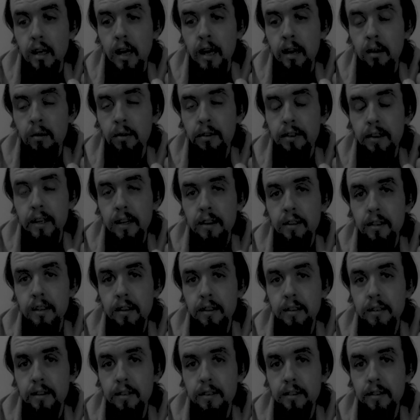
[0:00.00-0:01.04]
I don't think
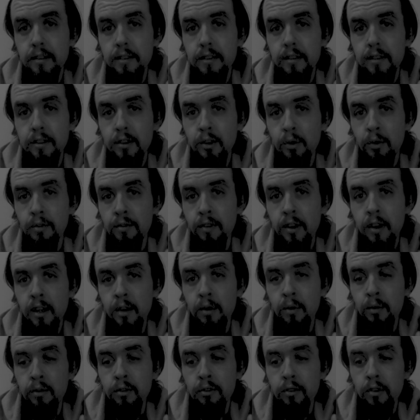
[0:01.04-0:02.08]
that your
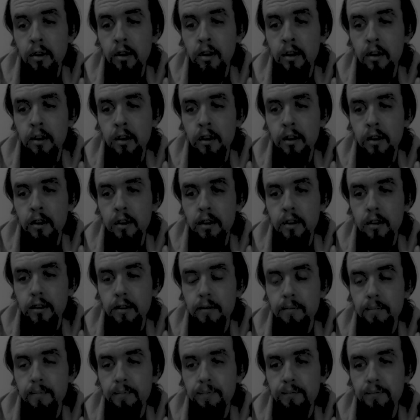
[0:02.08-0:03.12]
videos are
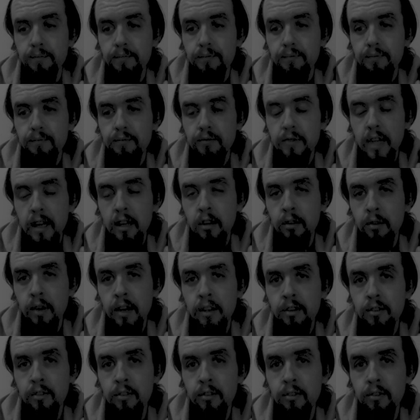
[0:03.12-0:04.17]

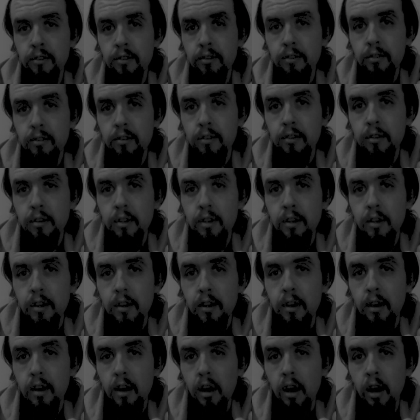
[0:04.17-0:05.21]
declarations
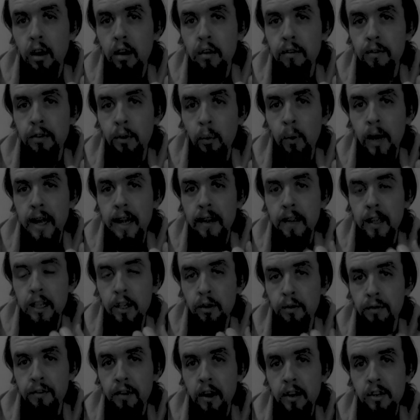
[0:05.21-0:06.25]
of the way that
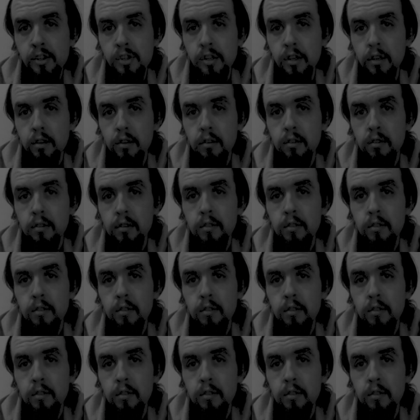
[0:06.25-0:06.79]
you function.